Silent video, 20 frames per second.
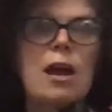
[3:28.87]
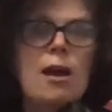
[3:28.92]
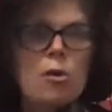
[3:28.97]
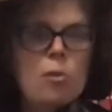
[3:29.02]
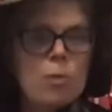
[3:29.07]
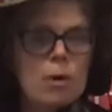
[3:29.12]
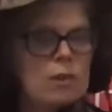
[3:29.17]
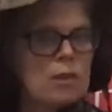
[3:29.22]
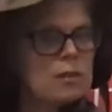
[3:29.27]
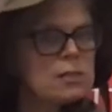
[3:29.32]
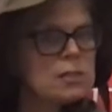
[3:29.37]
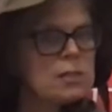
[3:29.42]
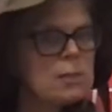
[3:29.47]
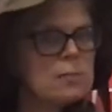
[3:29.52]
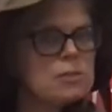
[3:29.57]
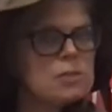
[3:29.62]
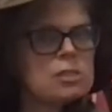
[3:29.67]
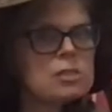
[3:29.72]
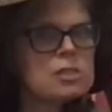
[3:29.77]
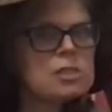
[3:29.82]
with some
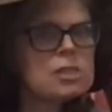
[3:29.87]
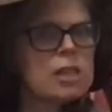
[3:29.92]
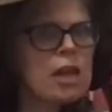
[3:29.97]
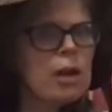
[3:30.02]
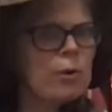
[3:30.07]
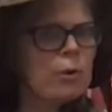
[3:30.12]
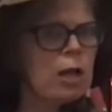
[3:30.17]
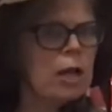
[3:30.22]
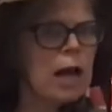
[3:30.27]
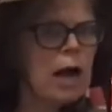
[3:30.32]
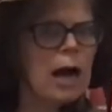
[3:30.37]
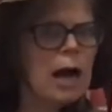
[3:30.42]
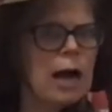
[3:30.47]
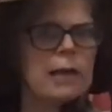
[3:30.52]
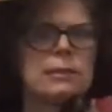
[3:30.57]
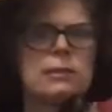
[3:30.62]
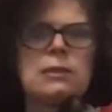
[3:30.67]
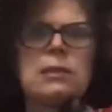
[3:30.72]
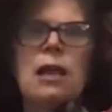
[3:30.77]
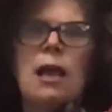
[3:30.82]
sterile
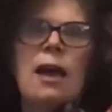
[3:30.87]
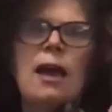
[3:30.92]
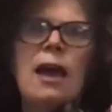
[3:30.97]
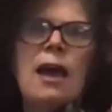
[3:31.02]
cotton,